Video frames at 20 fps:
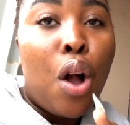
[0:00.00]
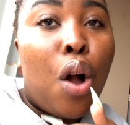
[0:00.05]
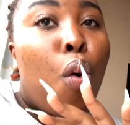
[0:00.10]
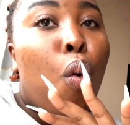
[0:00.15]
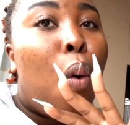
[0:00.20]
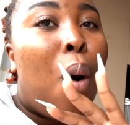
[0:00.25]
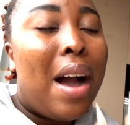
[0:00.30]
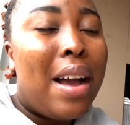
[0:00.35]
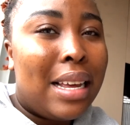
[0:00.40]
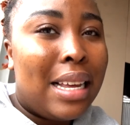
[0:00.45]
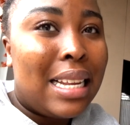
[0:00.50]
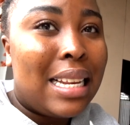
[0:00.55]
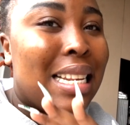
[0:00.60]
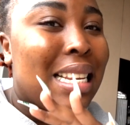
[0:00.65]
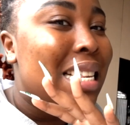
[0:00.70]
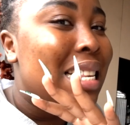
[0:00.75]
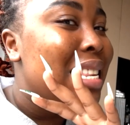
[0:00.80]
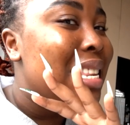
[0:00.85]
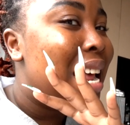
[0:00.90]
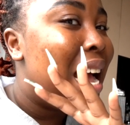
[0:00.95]
Quiet,
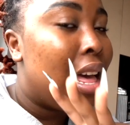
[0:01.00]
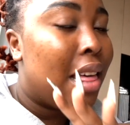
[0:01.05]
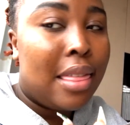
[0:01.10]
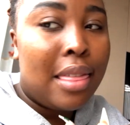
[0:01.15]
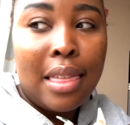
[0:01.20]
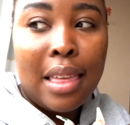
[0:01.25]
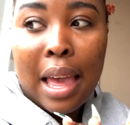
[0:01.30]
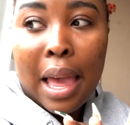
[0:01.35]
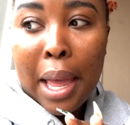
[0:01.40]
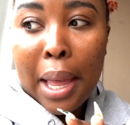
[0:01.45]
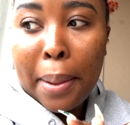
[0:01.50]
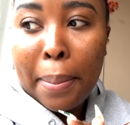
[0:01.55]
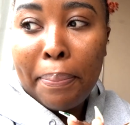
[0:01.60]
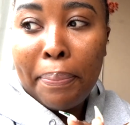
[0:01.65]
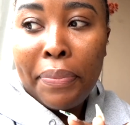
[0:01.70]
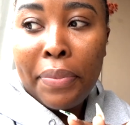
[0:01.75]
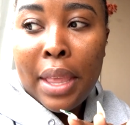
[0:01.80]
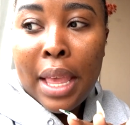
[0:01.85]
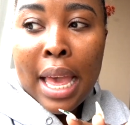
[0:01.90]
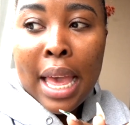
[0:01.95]
nothing.
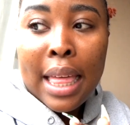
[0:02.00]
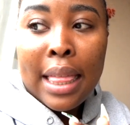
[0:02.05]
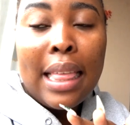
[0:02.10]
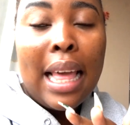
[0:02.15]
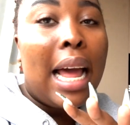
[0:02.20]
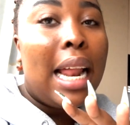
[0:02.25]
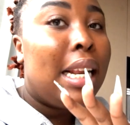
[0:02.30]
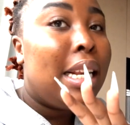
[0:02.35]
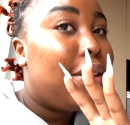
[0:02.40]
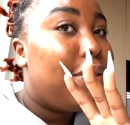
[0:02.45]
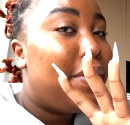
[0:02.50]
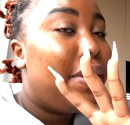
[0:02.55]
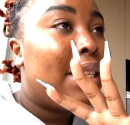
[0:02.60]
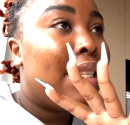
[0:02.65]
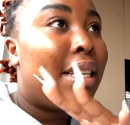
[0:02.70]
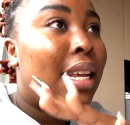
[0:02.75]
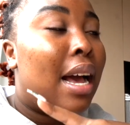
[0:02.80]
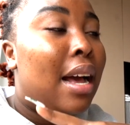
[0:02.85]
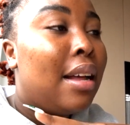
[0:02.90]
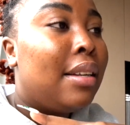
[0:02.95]
They hadn't
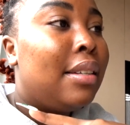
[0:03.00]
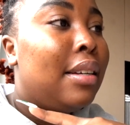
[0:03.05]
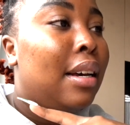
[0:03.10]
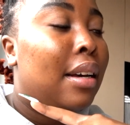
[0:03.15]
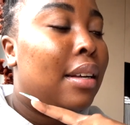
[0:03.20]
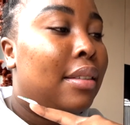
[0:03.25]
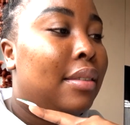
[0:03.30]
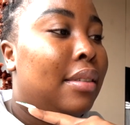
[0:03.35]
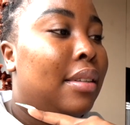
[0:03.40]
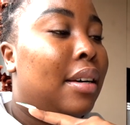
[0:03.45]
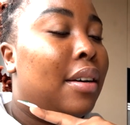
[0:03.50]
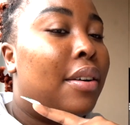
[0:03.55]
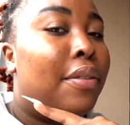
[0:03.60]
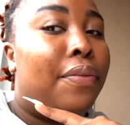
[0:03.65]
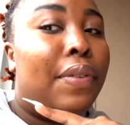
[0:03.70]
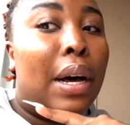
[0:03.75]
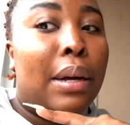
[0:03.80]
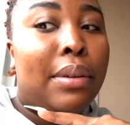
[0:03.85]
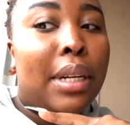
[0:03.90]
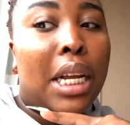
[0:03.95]
even done the
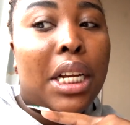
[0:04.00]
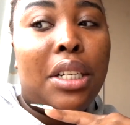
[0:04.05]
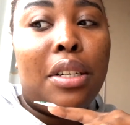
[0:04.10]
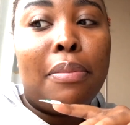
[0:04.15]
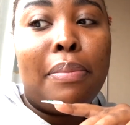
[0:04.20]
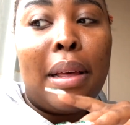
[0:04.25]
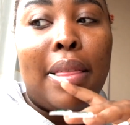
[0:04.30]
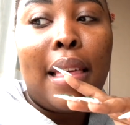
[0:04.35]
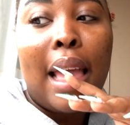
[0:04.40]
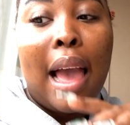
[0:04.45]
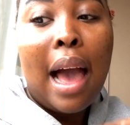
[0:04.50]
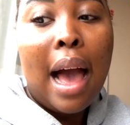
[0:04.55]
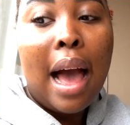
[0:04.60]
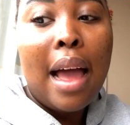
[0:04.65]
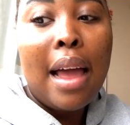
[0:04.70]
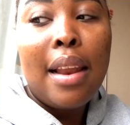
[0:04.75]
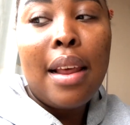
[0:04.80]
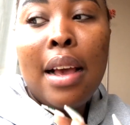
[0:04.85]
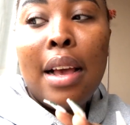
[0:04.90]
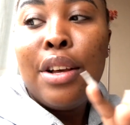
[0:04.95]
foundation, but they had